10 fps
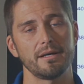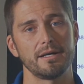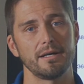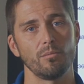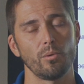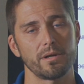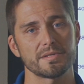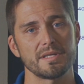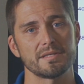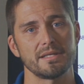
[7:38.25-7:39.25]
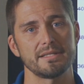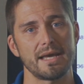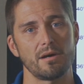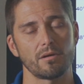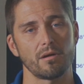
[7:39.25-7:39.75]
uh, winter season
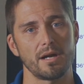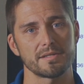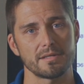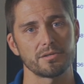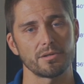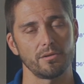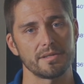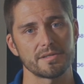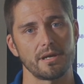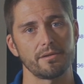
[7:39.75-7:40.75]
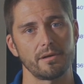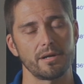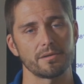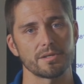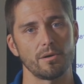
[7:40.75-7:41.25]
down across central and southern
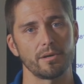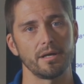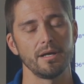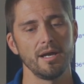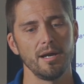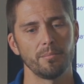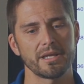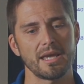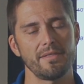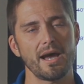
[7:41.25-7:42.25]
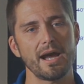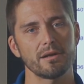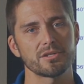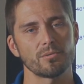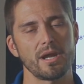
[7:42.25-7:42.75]
Arizona, but again, the
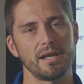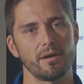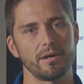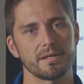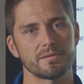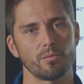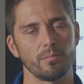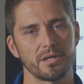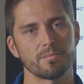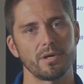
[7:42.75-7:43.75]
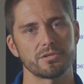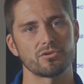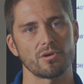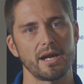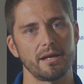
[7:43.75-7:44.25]
higher terrain areas were much, much
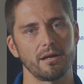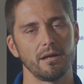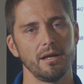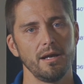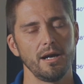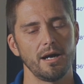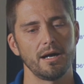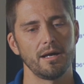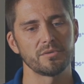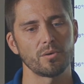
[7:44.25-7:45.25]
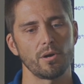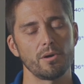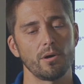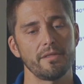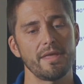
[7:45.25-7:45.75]
drier um, to our
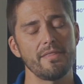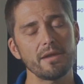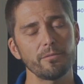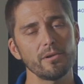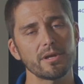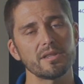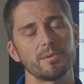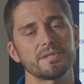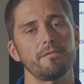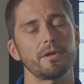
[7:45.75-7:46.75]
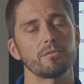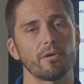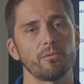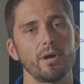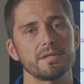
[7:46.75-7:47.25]
north. And then if we look in the Pacific
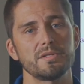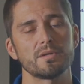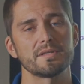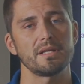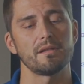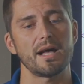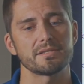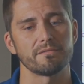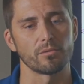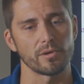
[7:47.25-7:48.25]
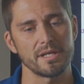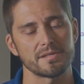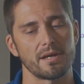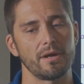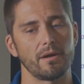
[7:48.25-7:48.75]
Northwest, you can see lots of
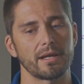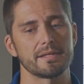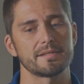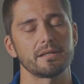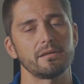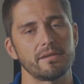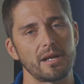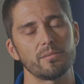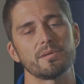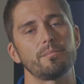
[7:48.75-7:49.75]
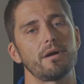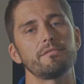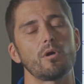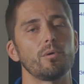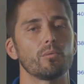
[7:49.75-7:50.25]
greens on there again, signaling that it was
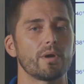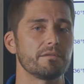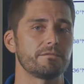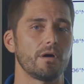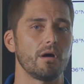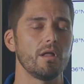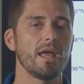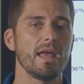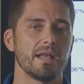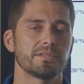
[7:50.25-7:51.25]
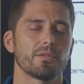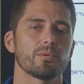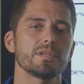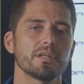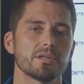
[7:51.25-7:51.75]
above normal rainfall. And so the
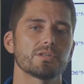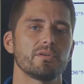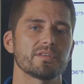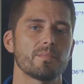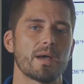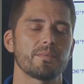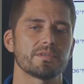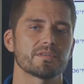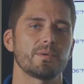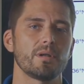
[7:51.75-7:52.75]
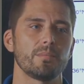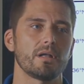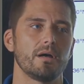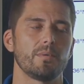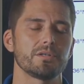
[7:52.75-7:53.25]
reason I show you this map is there's been a, bu
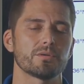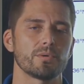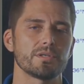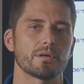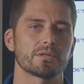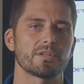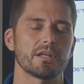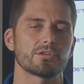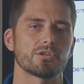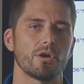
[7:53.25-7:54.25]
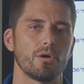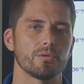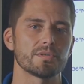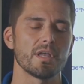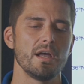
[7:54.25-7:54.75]
a bunch of research that
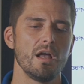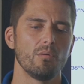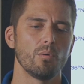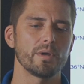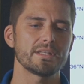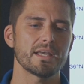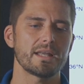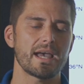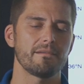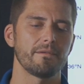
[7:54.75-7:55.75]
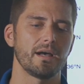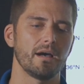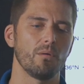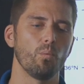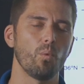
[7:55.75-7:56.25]
shows when we tend to have
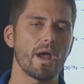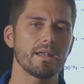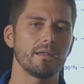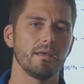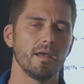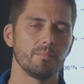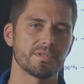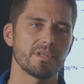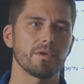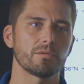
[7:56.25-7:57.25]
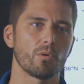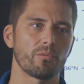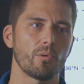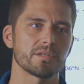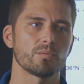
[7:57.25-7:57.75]
uh, wet Pacific
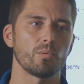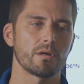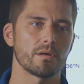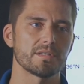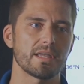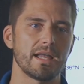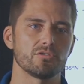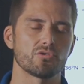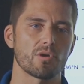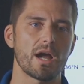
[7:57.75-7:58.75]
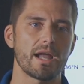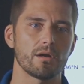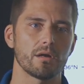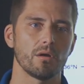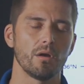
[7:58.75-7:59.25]
Northwest winters and
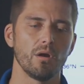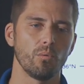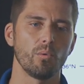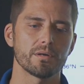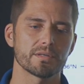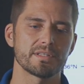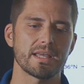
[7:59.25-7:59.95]
drier winters